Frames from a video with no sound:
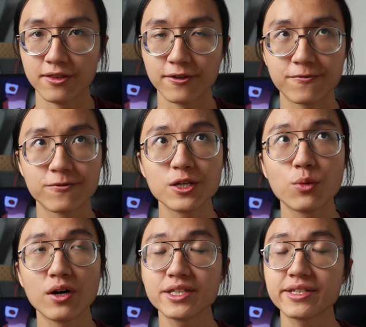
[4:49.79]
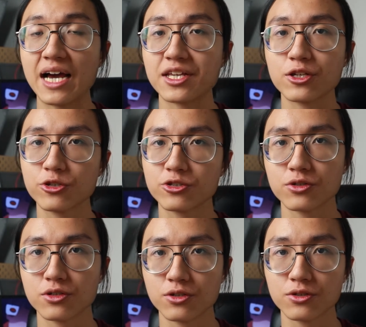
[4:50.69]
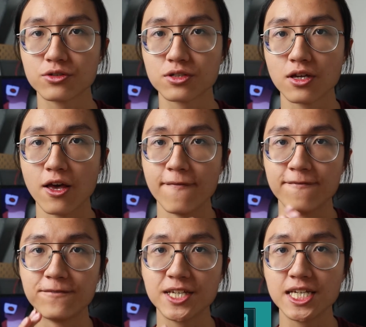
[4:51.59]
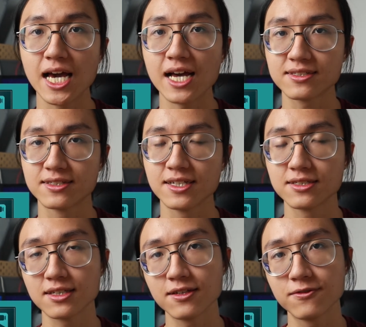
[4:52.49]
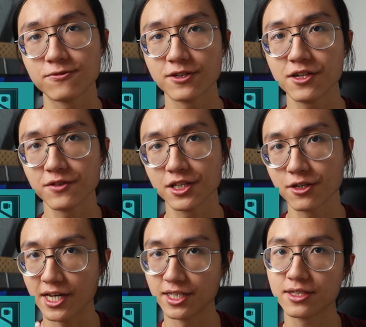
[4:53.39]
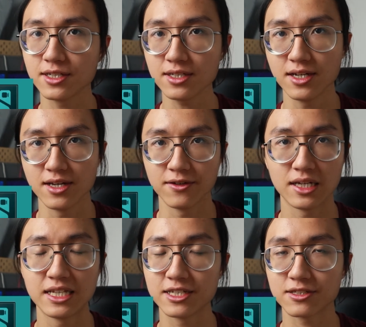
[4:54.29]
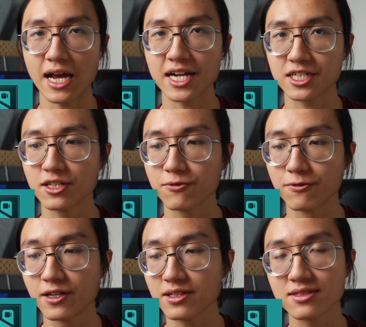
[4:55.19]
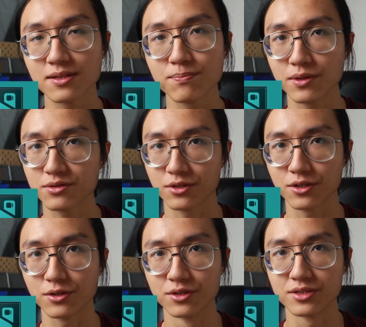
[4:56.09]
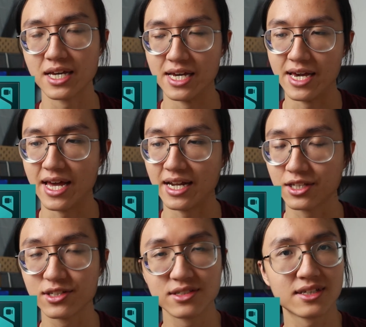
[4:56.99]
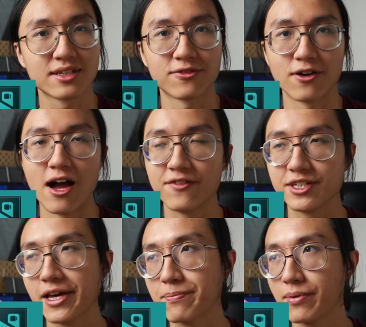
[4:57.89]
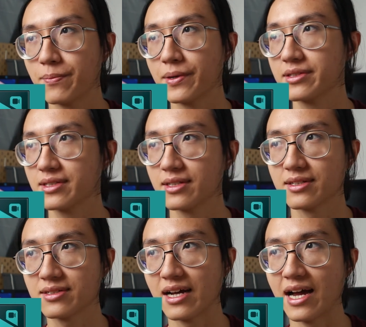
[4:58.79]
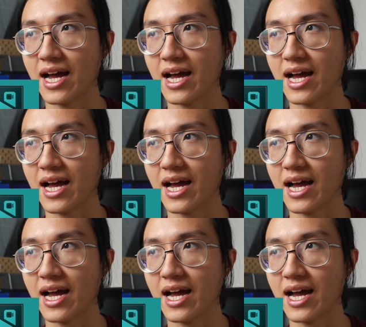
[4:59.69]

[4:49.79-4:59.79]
The free ones I used to use BSDC Free Video Editor, It is actually really simple to use, and I use it for everyday purposes like